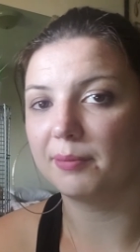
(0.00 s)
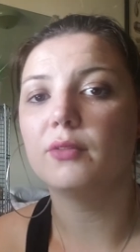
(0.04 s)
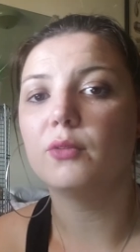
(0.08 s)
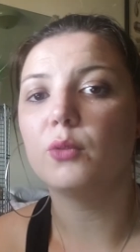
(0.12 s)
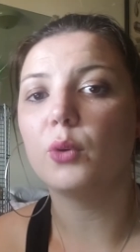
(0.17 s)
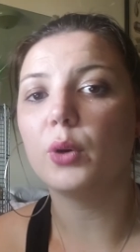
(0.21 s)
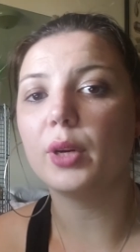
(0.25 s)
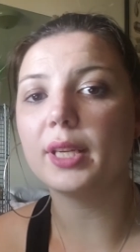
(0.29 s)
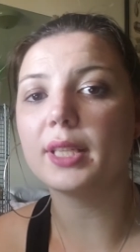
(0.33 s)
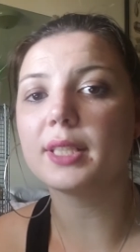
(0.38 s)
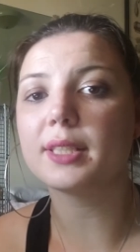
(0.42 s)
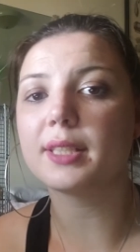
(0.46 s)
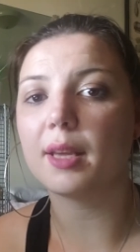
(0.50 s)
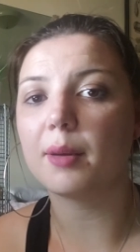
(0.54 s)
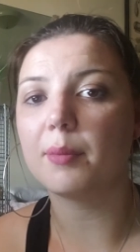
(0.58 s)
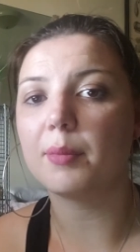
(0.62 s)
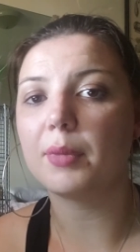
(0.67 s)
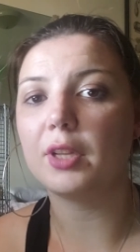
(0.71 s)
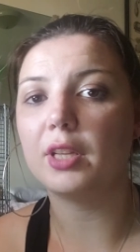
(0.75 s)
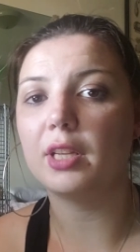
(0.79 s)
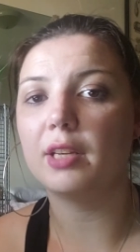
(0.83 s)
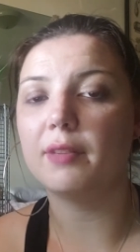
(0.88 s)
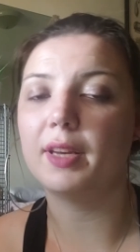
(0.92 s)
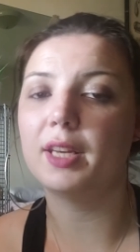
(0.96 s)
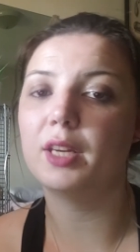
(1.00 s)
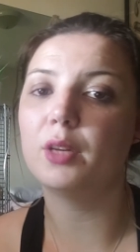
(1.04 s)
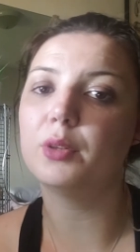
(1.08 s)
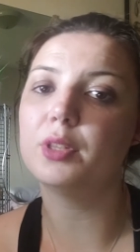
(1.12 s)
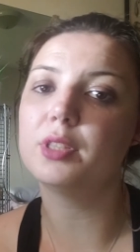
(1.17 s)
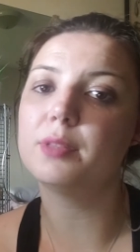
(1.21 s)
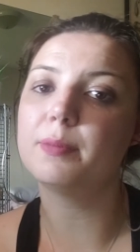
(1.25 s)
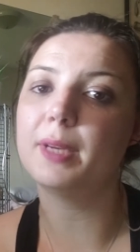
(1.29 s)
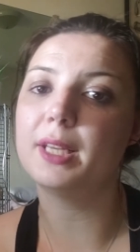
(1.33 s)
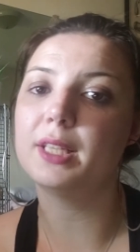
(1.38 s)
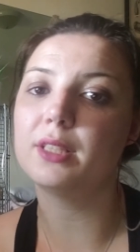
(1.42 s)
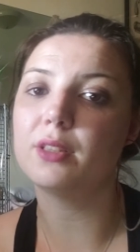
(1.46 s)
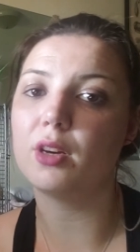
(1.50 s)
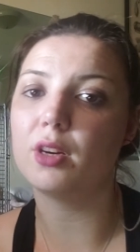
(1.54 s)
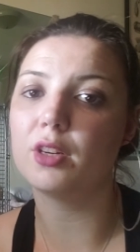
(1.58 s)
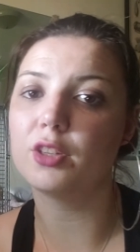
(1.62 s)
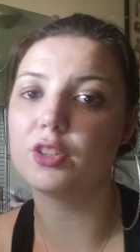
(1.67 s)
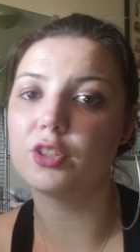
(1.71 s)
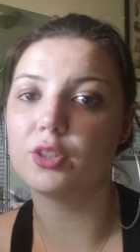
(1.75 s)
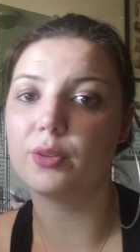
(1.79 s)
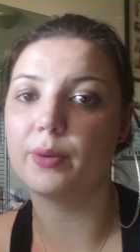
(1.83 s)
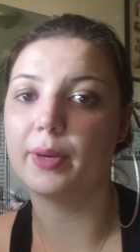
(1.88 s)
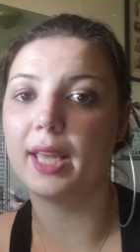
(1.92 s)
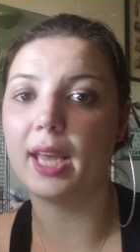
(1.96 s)
For example, if I notice my dog
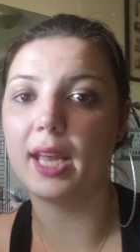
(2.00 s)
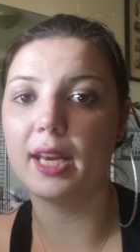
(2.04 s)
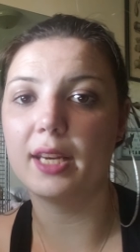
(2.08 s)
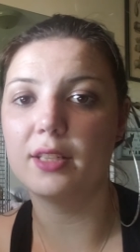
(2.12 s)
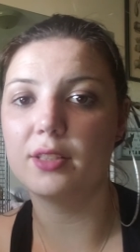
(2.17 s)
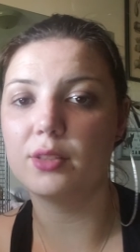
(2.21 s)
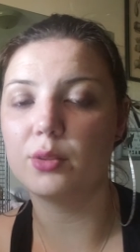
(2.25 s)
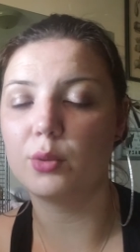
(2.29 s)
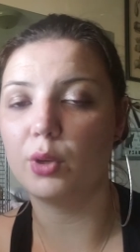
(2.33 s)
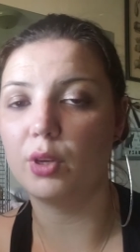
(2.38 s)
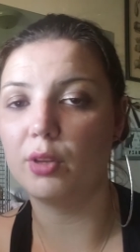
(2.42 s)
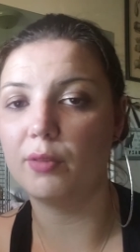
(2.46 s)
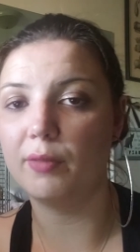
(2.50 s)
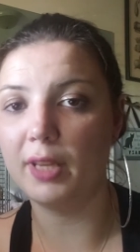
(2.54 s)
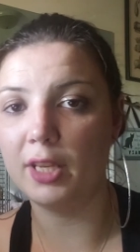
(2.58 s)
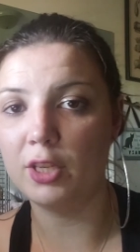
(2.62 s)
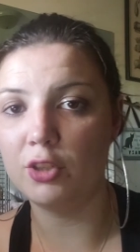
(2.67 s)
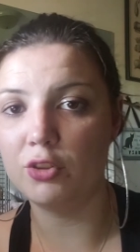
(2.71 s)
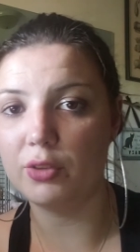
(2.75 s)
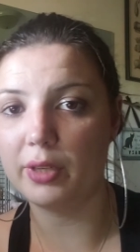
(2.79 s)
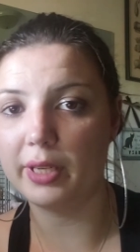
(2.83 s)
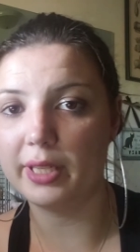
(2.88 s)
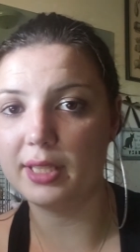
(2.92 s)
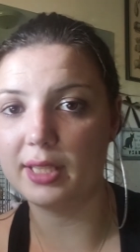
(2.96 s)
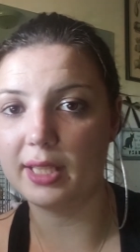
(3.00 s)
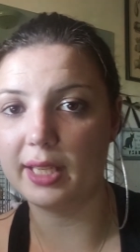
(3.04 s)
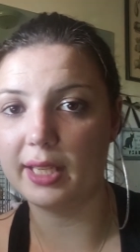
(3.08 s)
showing any sort of interest,